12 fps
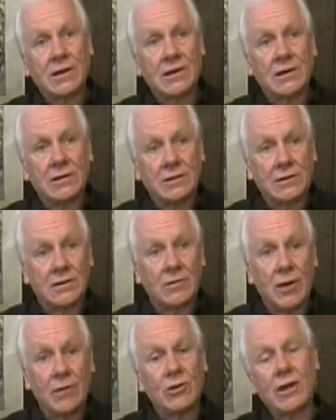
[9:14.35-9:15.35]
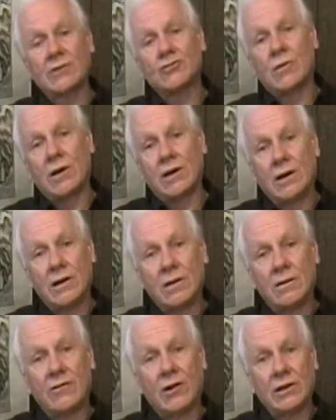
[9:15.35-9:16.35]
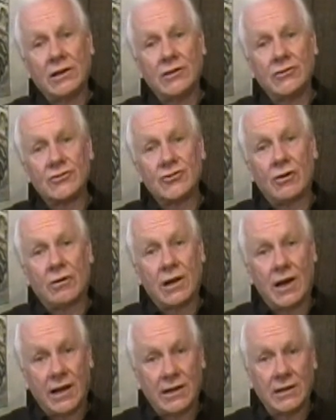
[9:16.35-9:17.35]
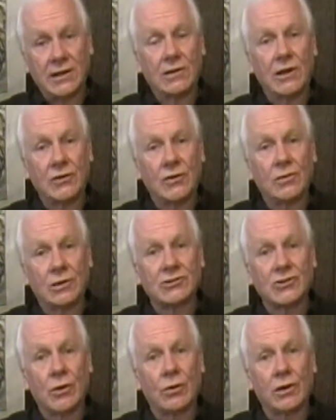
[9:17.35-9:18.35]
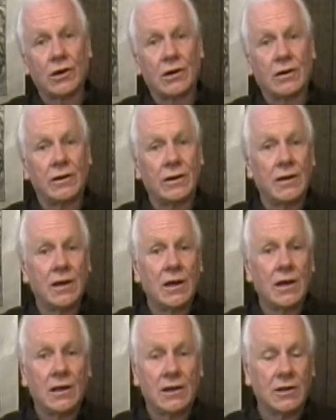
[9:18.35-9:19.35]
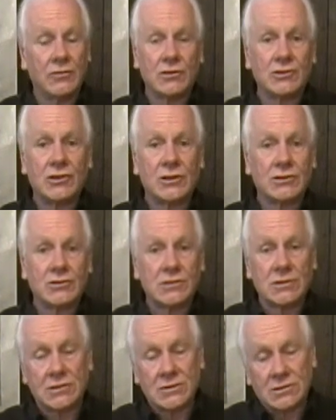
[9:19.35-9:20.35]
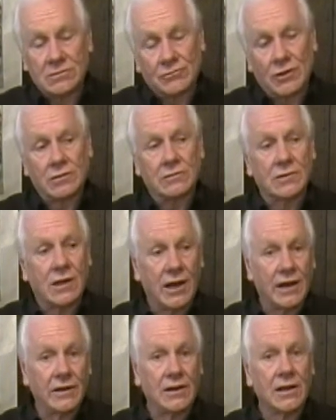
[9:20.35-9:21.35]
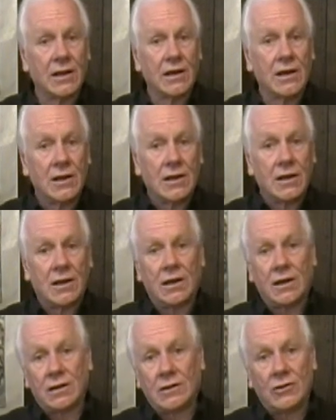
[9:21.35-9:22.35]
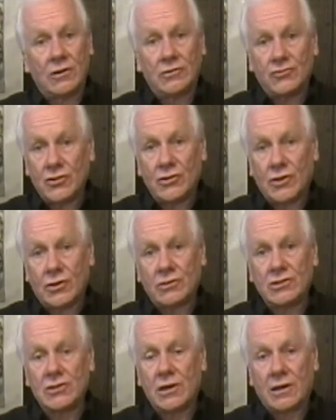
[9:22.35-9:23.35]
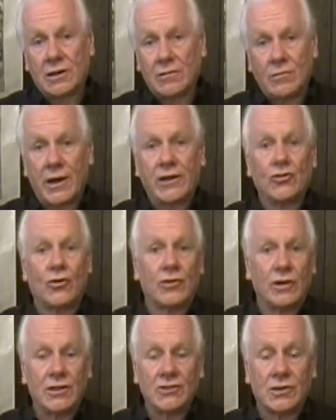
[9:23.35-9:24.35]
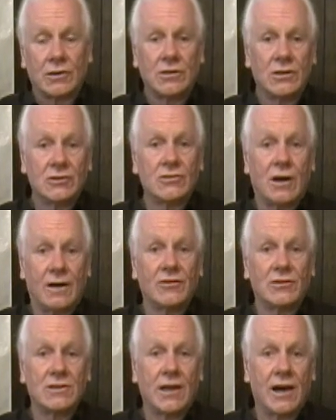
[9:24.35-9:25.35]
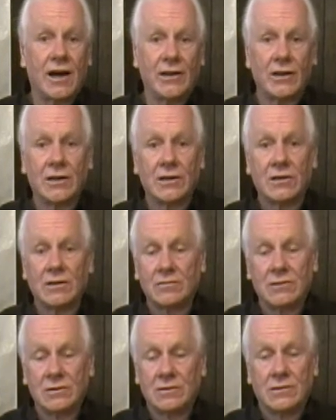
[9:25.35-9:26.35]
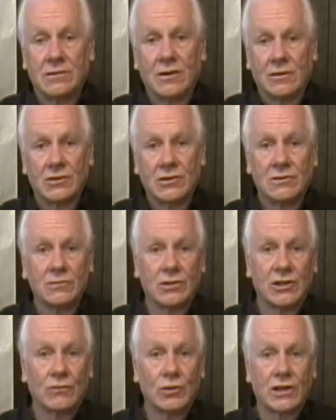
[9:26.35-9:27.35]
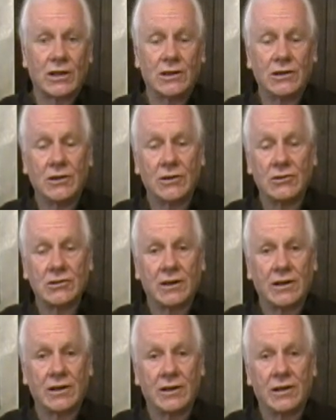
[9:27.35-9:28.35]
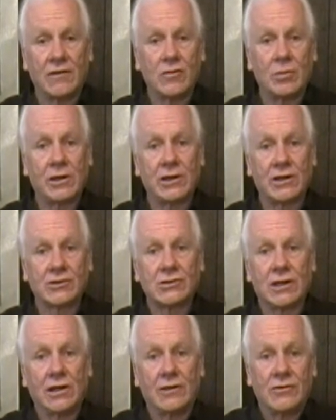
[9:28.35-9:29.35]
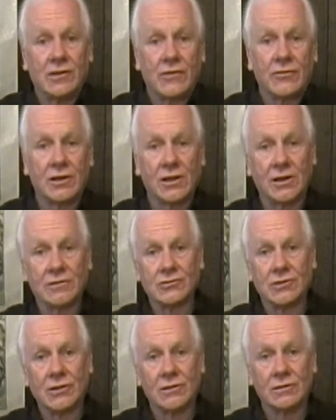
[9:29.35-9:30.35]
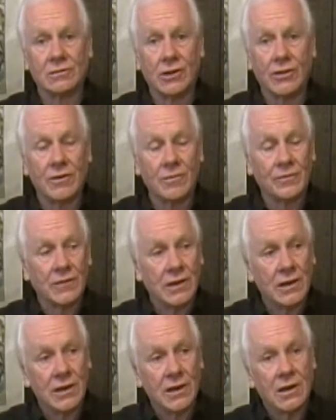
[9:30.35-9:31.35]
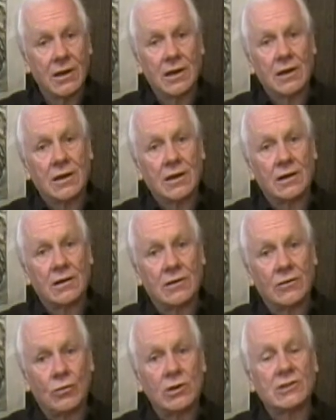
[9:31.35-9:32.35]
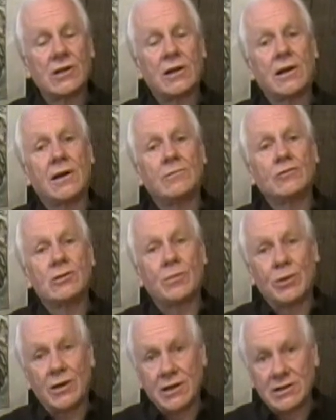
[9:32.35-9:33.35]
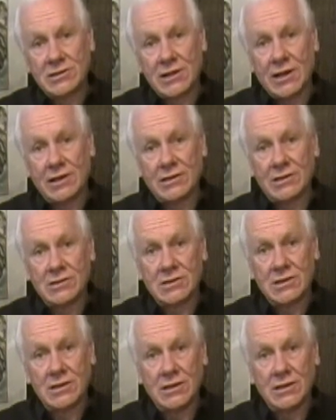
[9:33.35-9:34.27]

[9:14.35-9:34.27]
And maybe that's why all of our leaders are in hiding. They know what's going on, and they're just hiding. Trudeau, he's got a minority, so he's obviously hiding. What can he do? He's got to get everybody else together, the other clowns to go with him. The one that I'm surprised at is